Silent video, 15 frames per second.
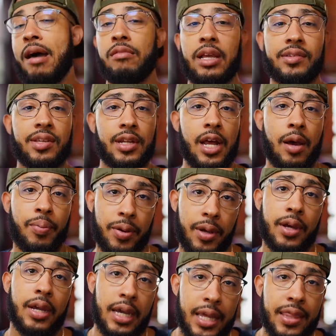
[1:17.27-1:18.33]
listen up.
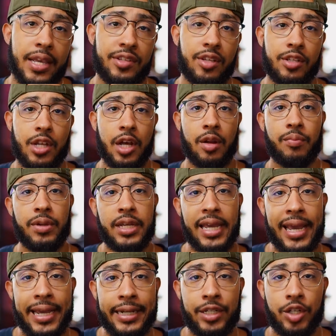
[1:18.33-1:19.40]
This is going to be
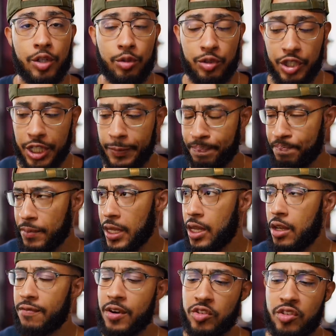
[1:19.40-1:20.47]
a doozy.
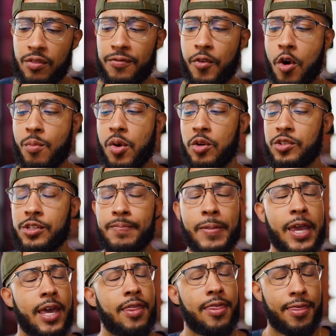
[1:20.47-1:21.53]
First and foremost,
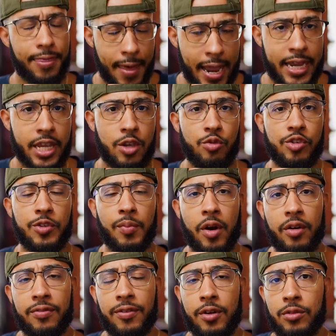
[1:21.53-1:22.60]
thank you,
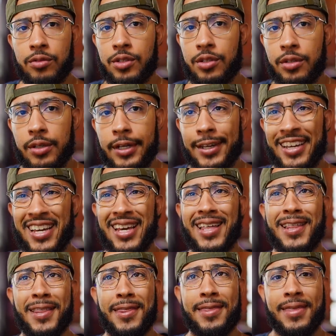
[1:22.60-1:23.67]
smartphones.
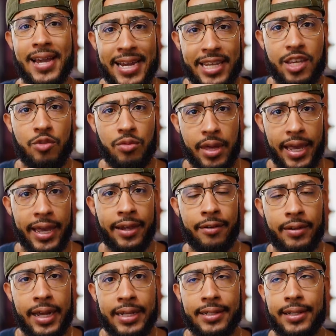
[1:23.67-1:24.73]
Thank you, the
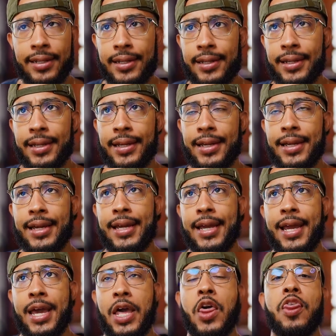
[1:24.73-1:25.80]
internet.
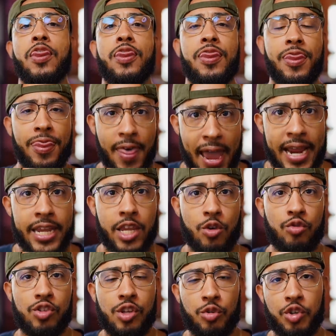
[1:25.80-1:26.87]
Thank you,
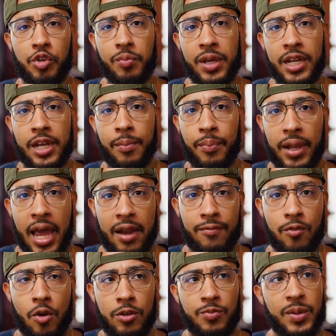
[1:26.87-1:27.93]
social media
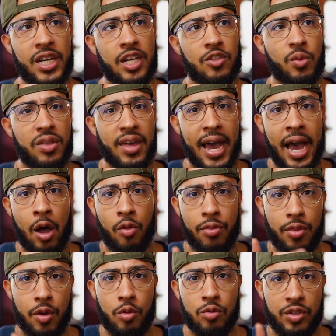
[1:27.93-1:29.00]
platforms, because without
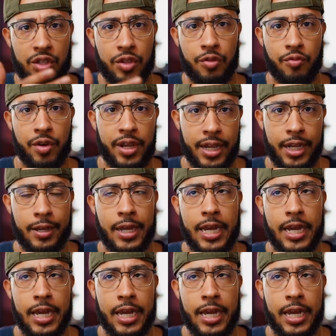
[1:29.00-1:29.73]
those three,